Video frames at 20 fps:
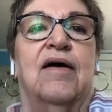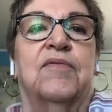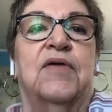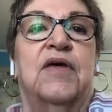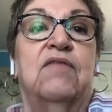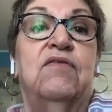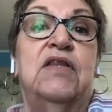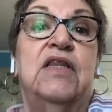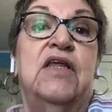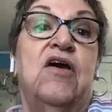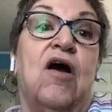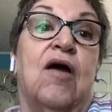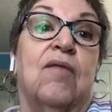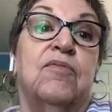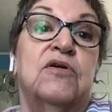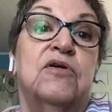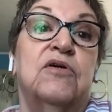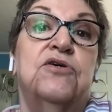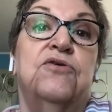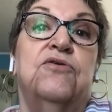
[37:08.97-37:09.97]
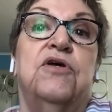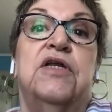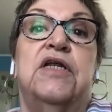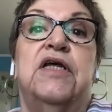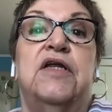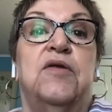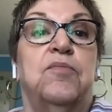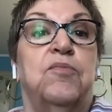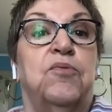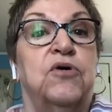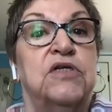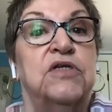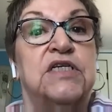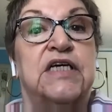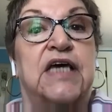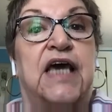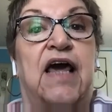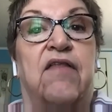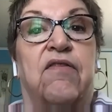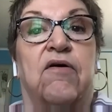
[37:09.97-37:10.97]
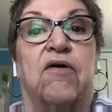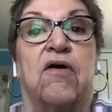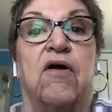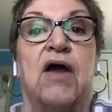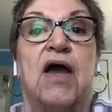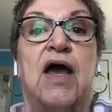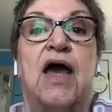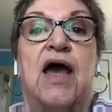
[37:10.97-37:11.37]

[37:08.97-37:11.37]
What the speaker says: given the opportunity to put together